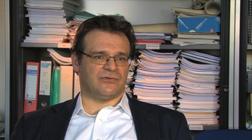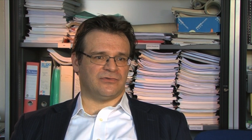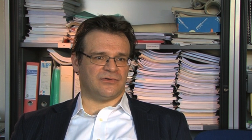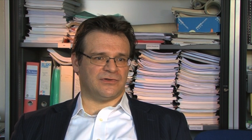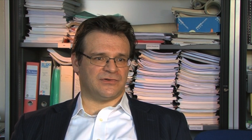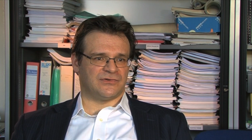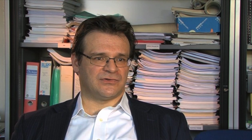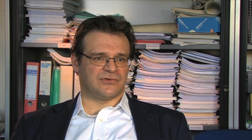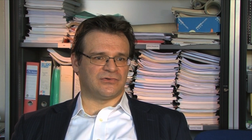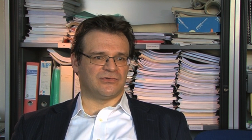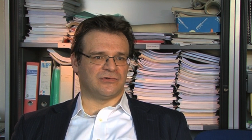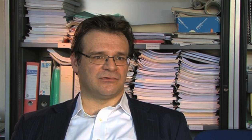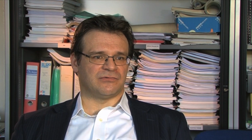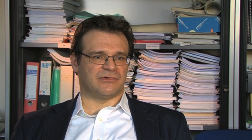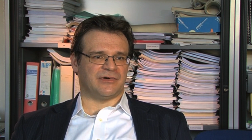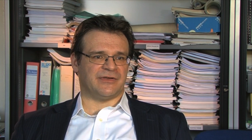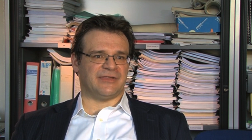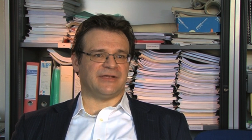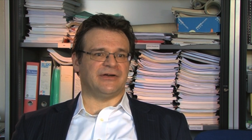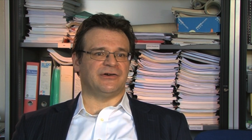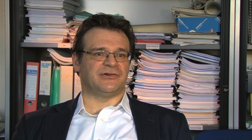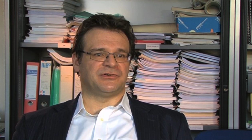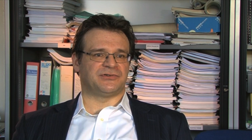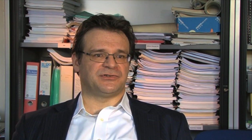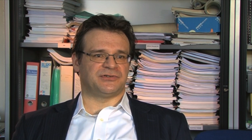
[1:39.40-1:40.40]
the school where
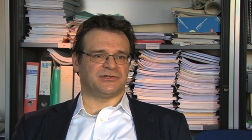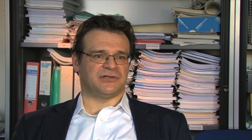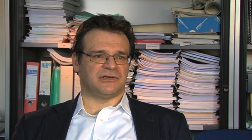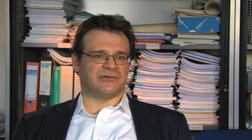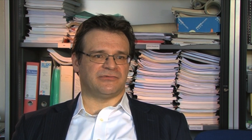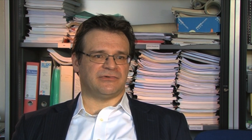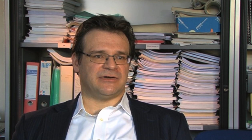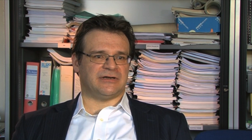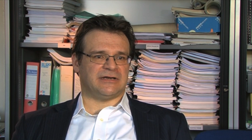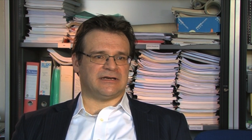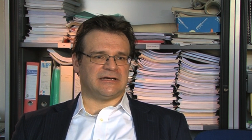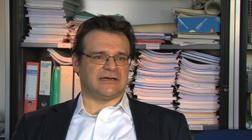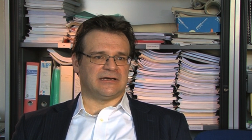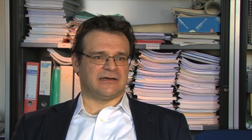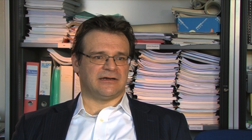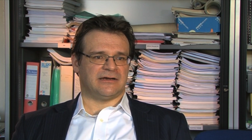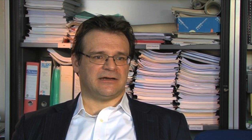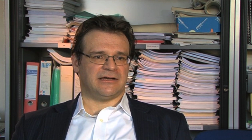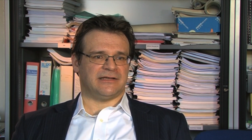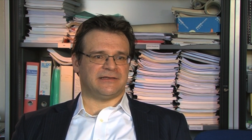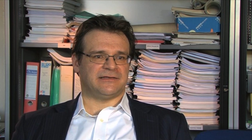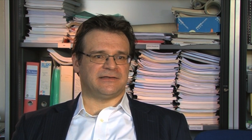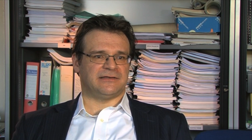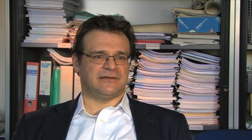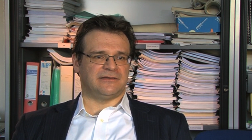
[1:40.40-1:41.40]
their children
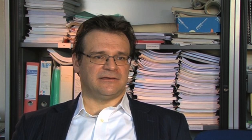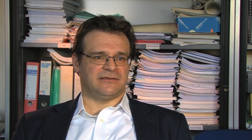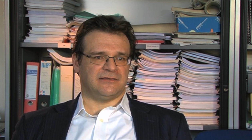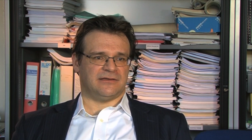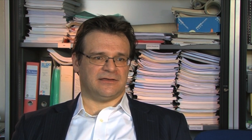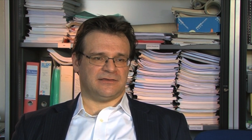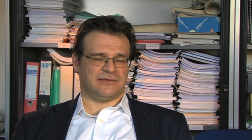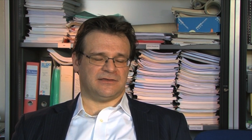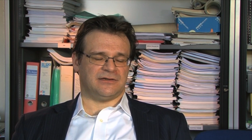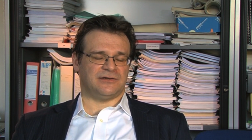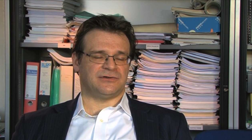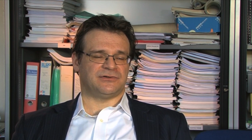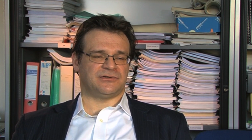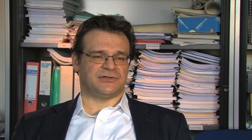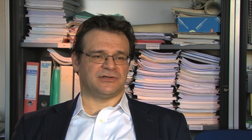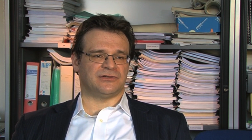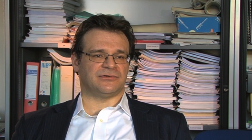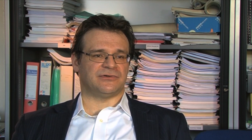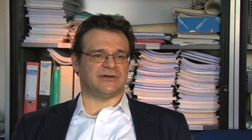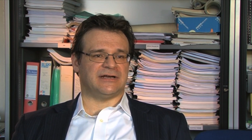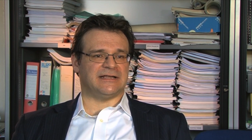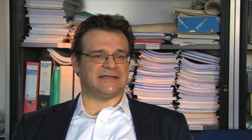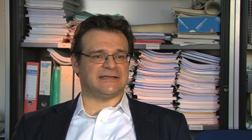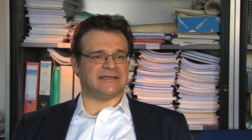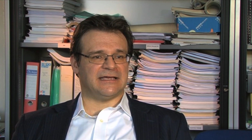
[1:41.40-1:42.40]
that their
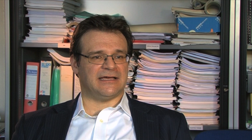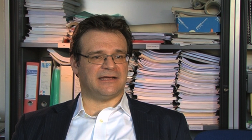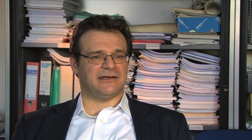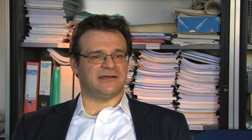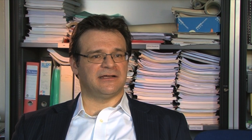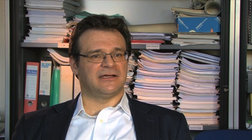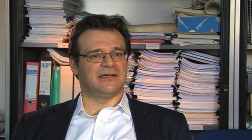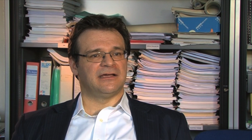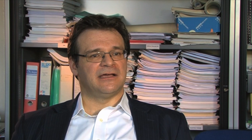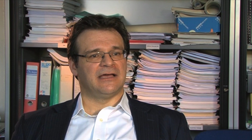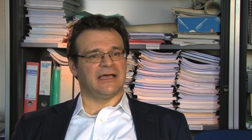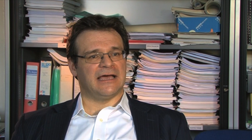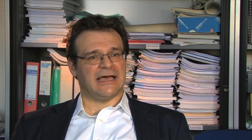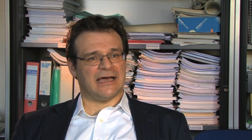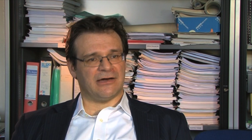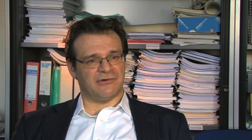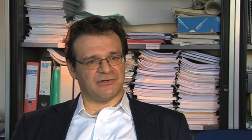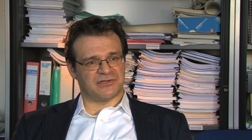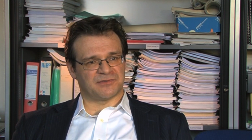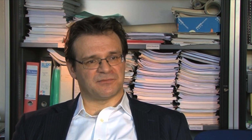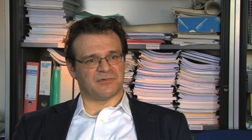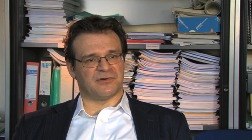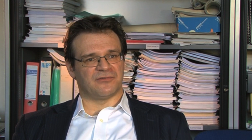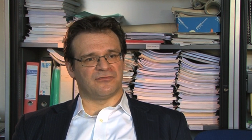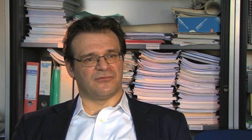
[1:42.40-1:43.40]
children attend, how
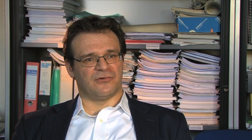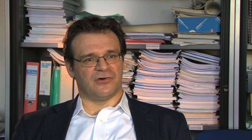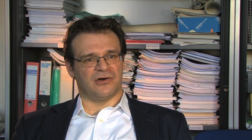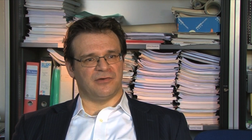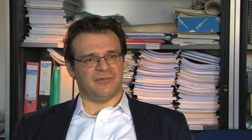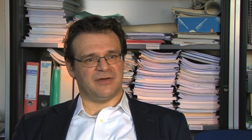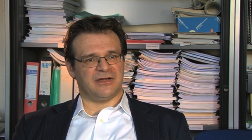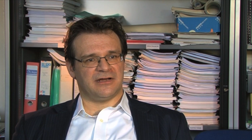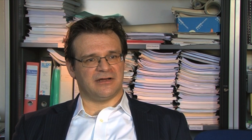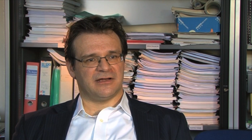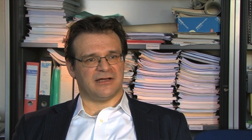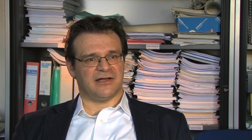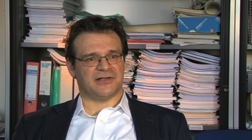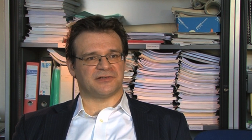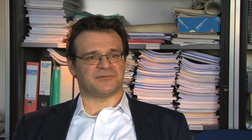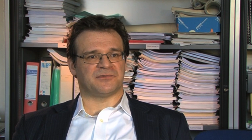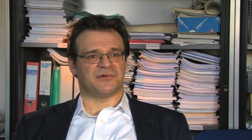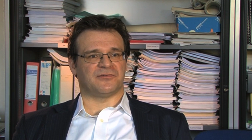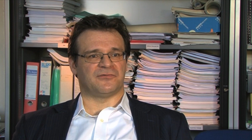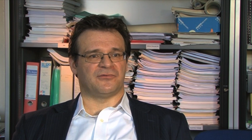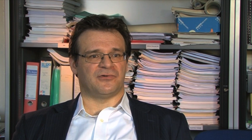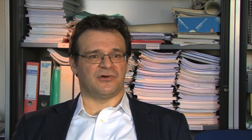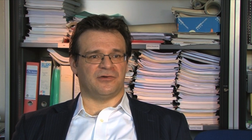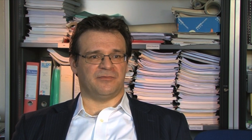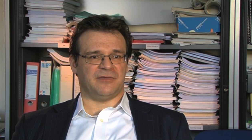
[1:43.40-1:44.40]
it's performing
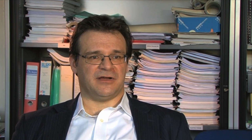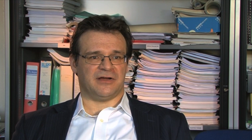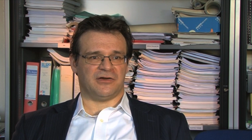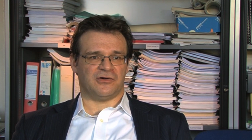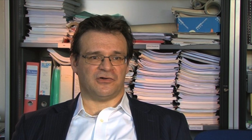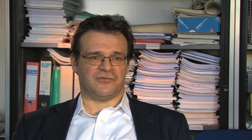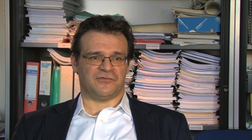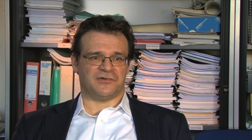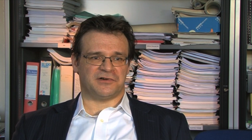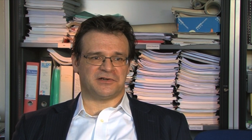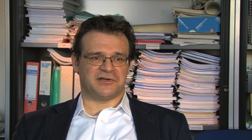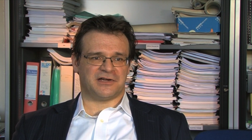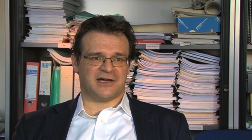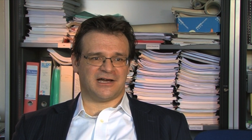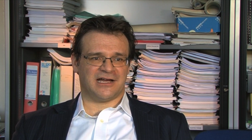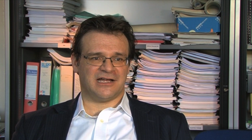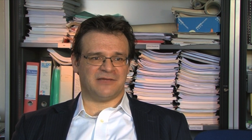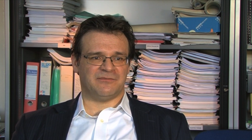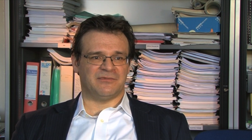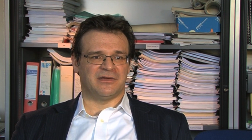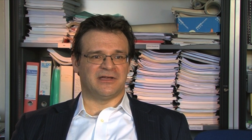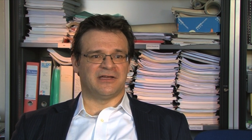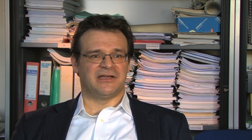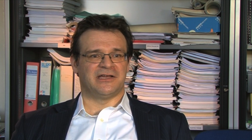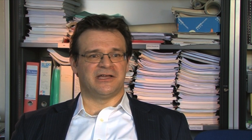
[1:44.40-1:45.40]
over
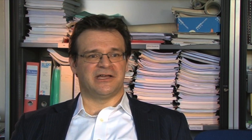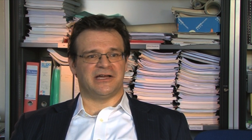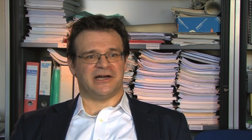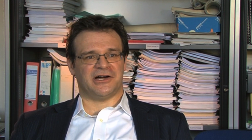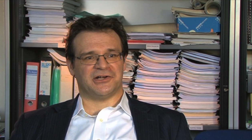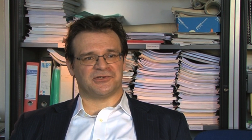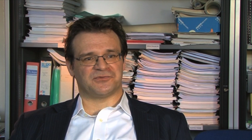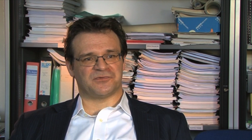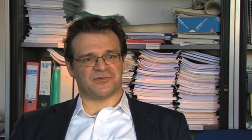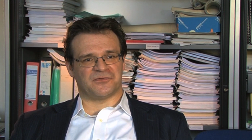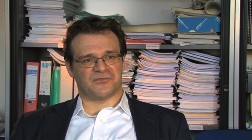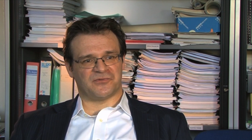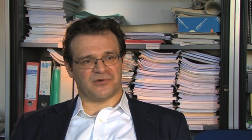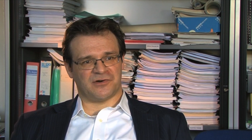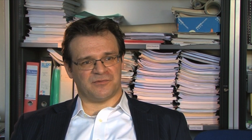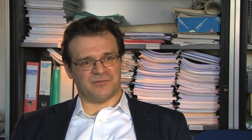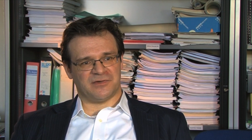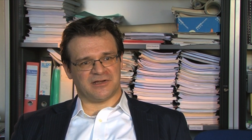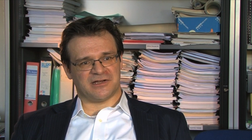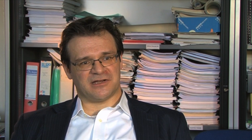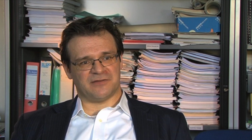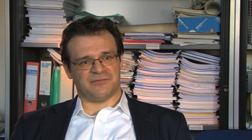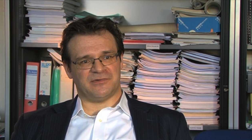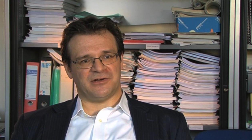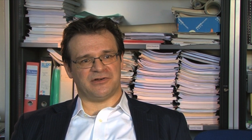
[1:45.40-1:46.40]
time, how it's
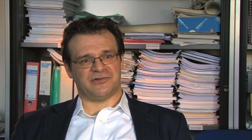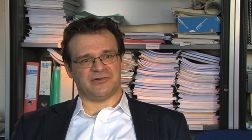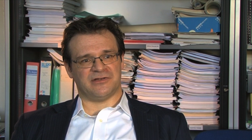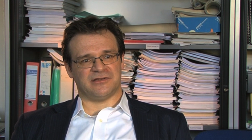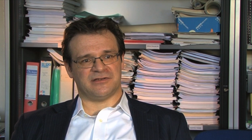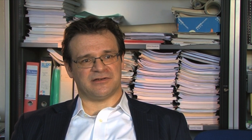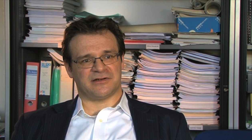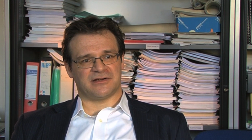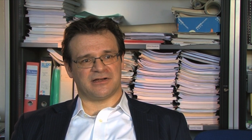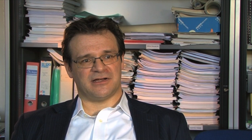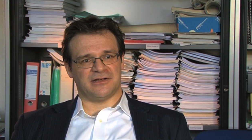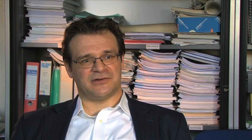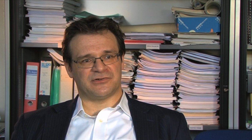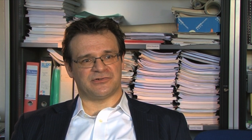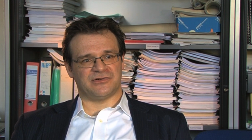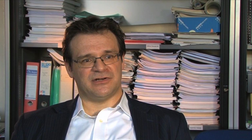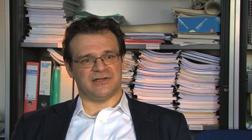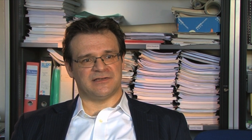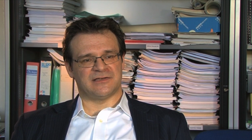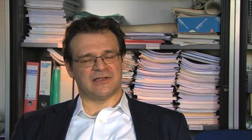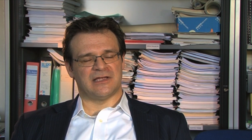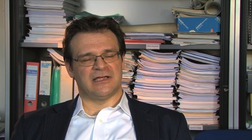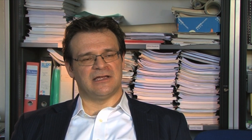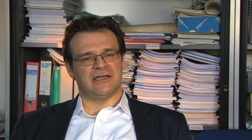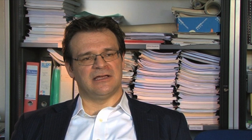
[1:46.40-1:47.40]
performing compared to other
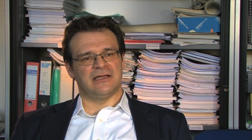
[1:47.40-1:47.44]
countries.